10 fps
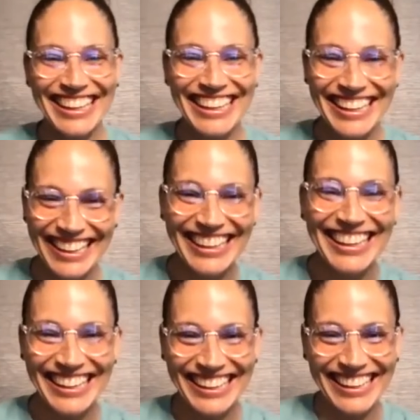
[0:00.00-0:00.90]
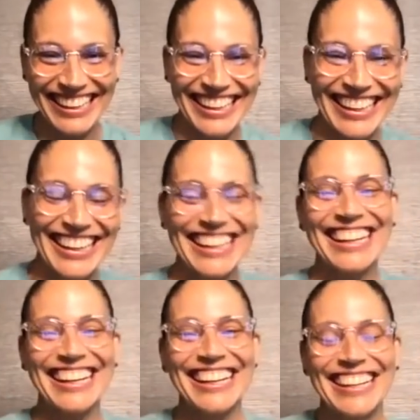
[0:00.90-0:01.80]
masks. But yeah, I mean,
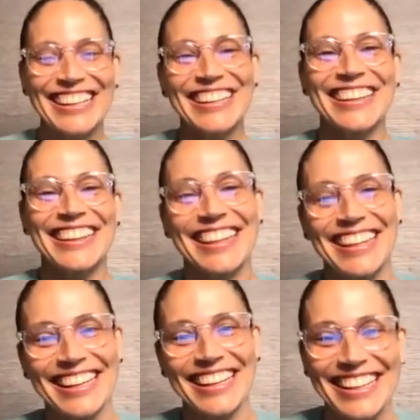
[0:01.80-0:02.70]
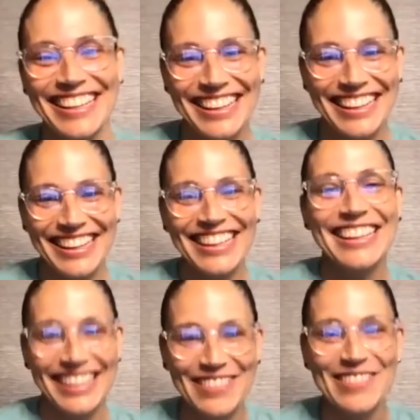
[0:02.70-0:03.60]
let me get in early. Let me get in
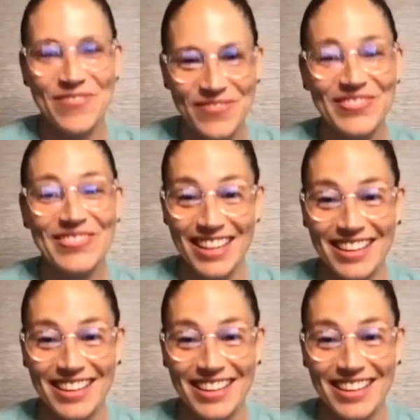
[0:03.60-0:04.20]
early on the winning team.